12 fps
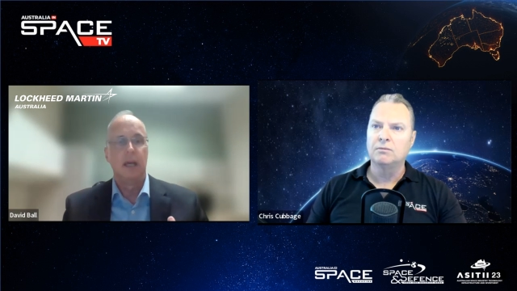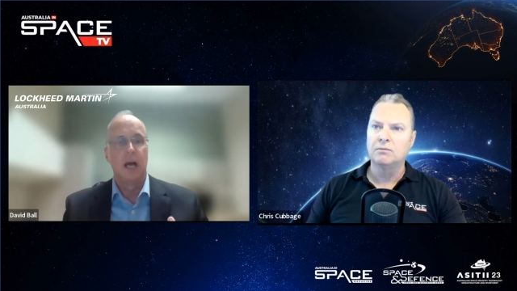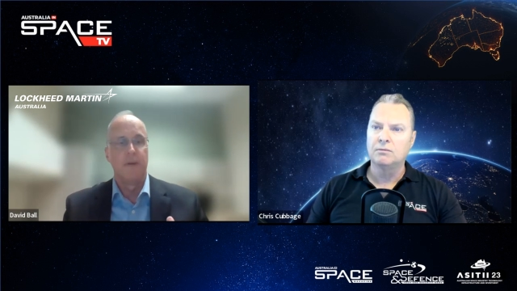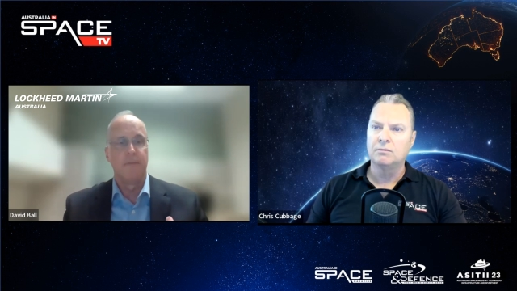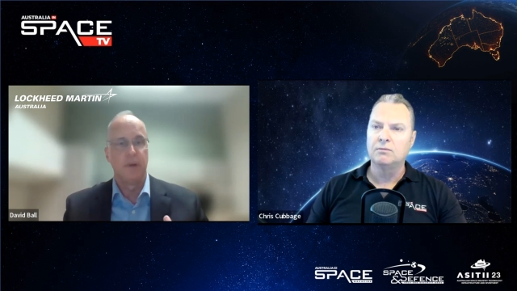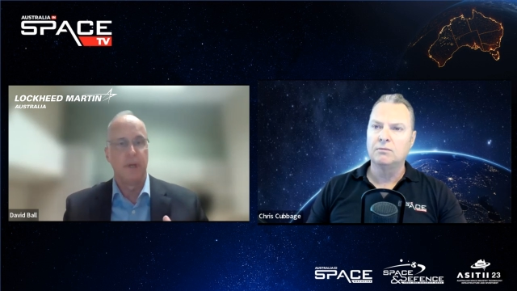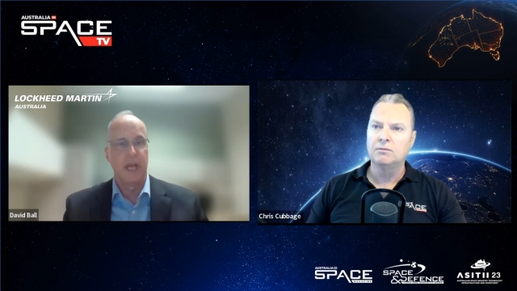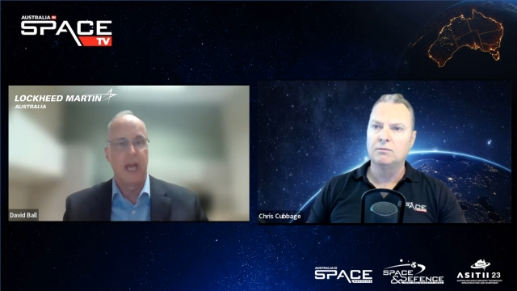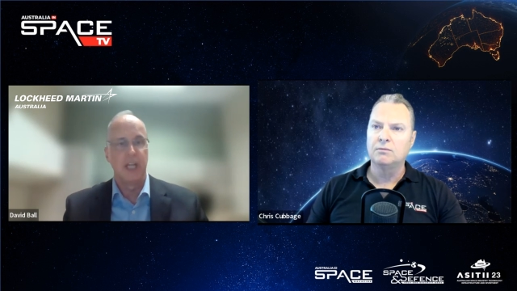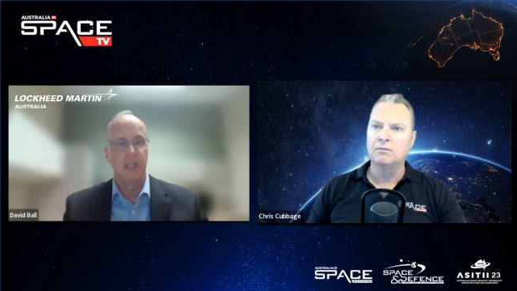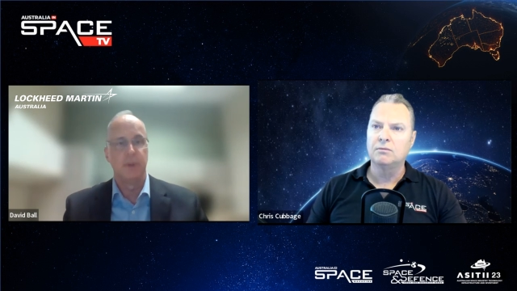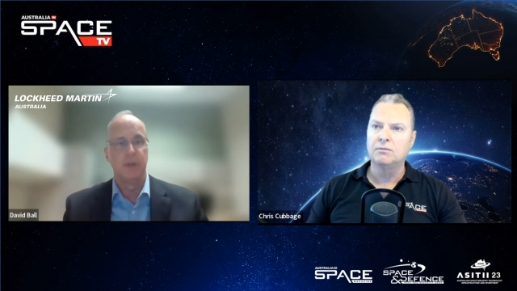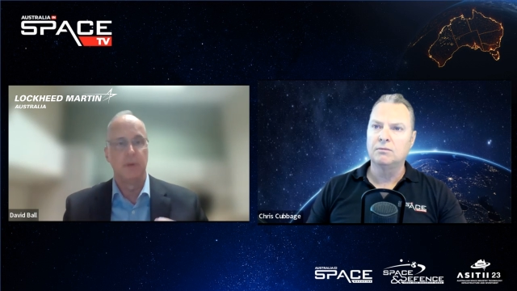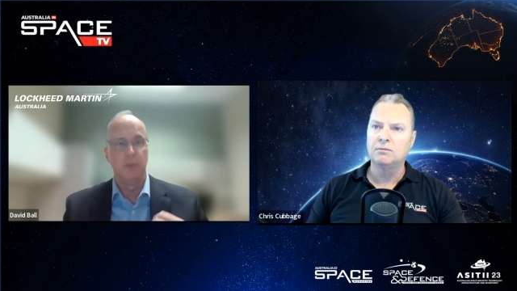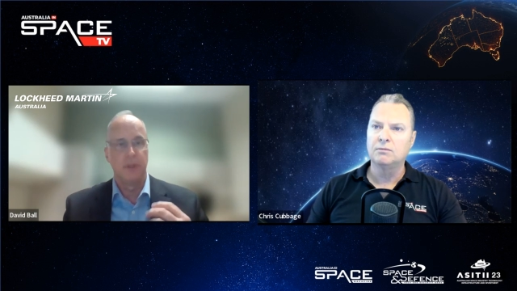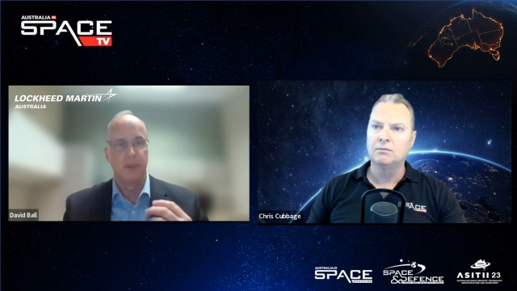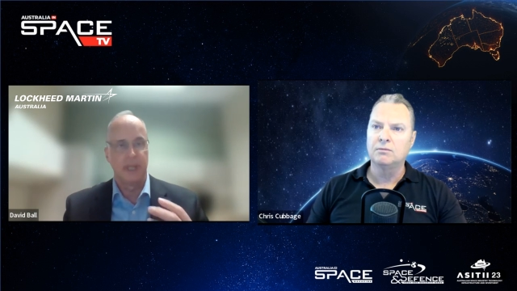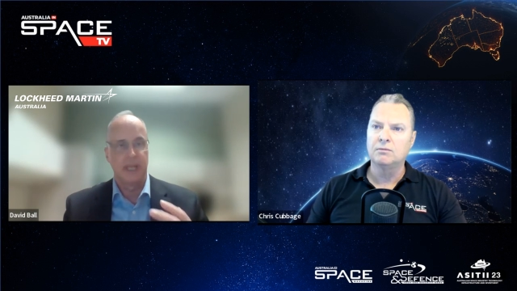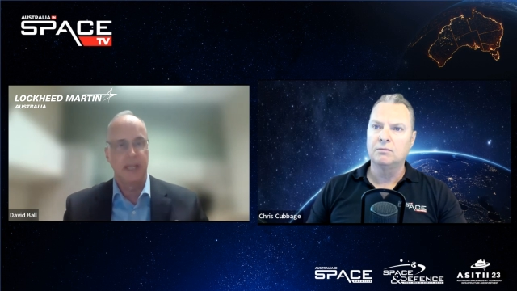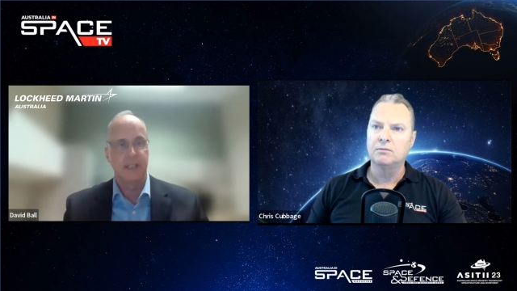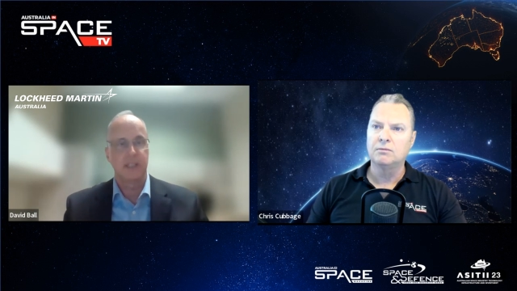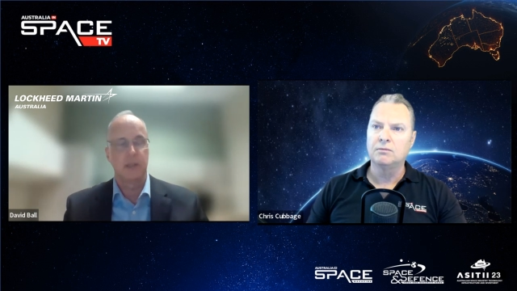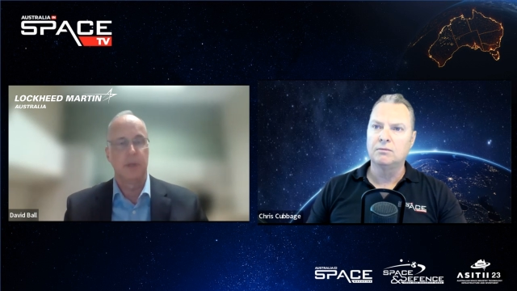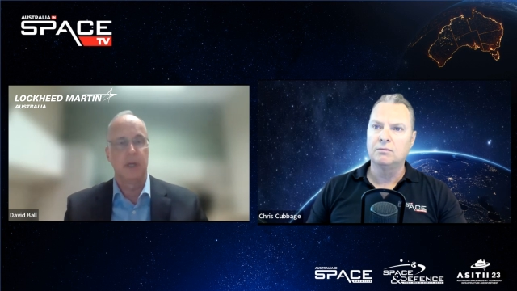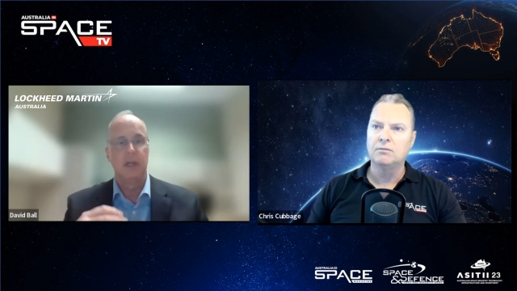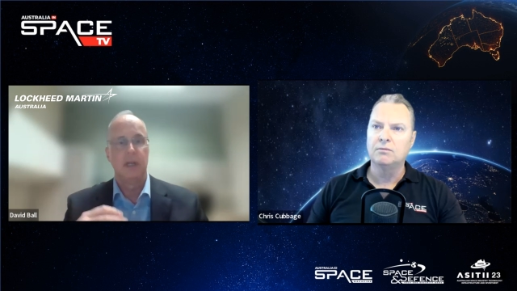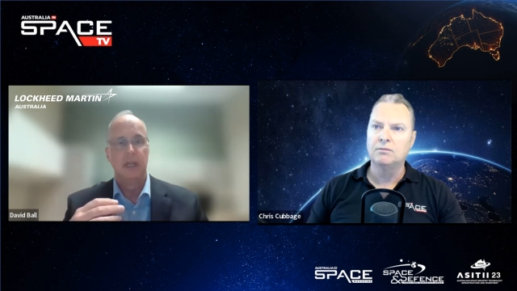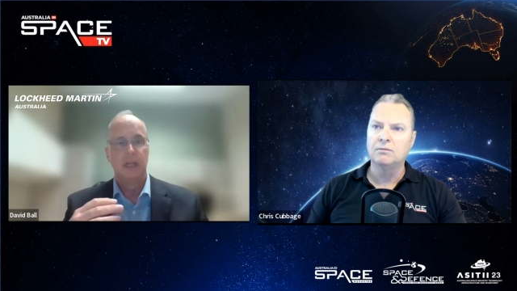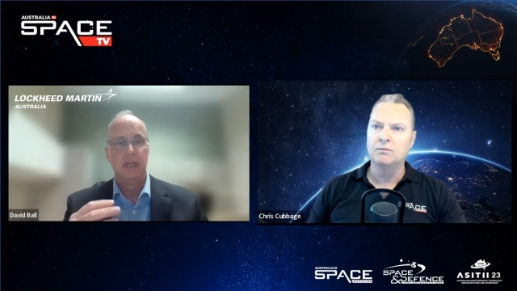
Speaker 1: uh, for engagement with the customer